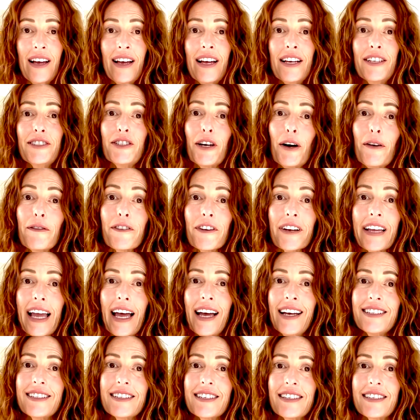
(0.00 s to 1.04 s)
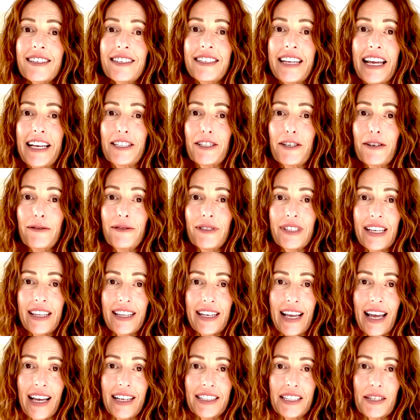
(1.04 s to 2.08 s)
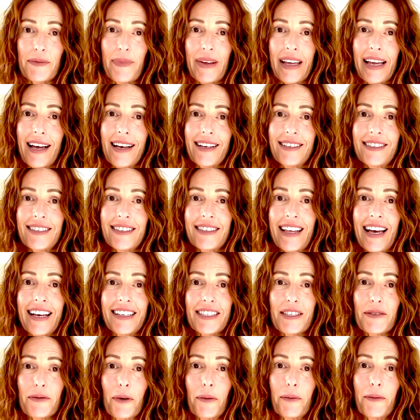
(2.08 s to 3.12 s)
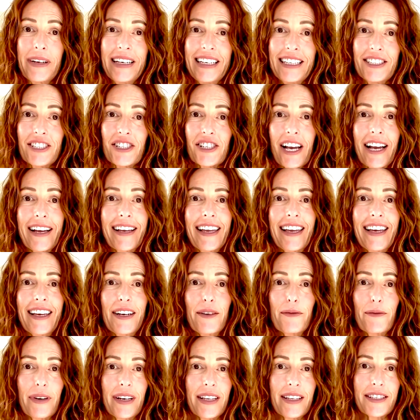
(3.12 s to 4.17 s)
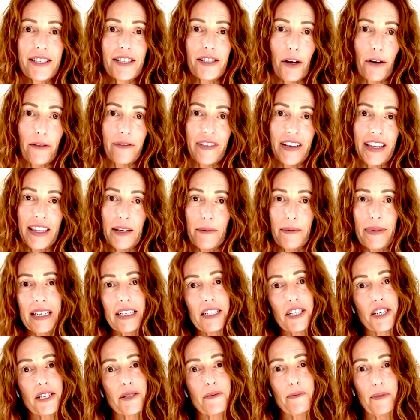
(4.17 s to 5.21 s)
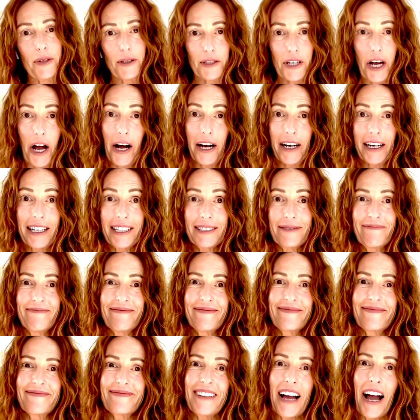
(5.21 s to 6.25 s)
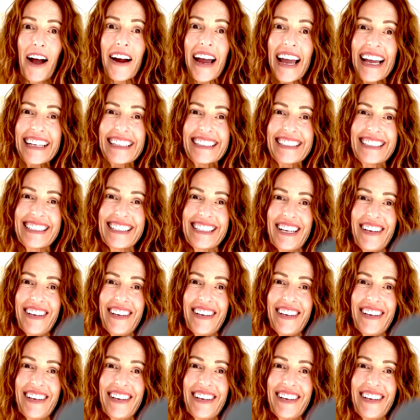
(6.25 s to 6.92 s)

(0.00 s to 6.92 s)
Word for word: Don't forget to stay tuned to the end because that's when we check in with Sophie the Beach Bulldog. All right, see you